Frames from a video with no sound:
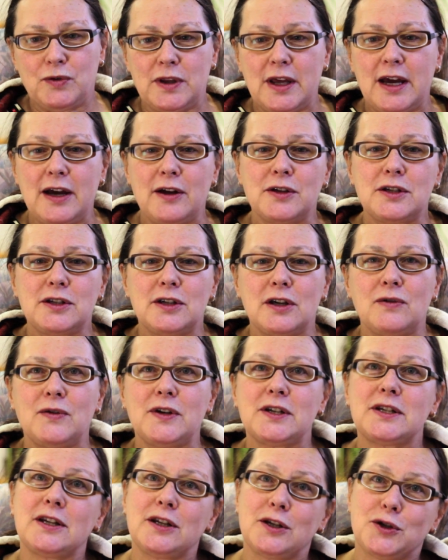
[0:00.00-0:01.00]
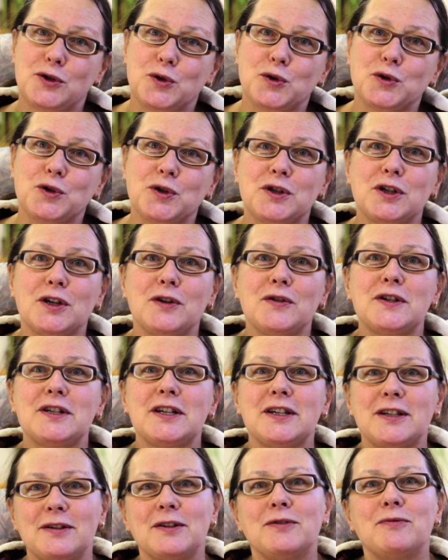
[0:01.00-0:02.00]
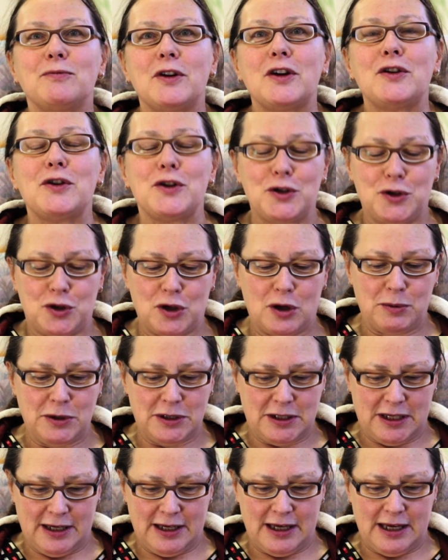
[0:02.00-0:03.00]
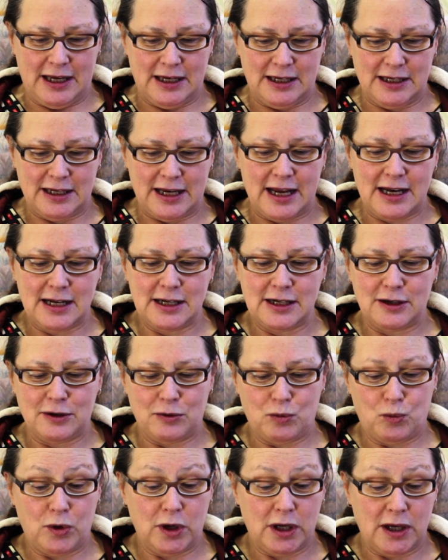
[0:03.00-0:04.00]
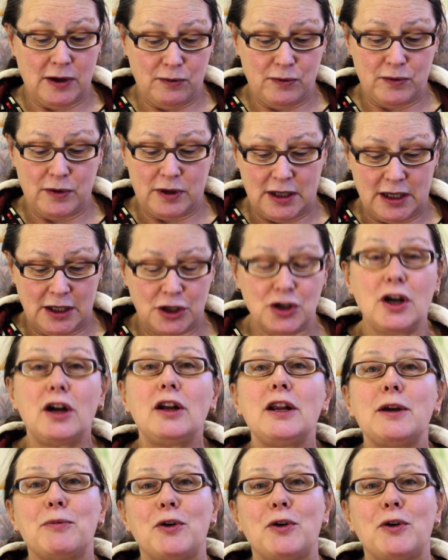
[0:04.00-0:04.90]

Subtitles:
for the health service and the social services and various jobs, and ended up working for the Shirley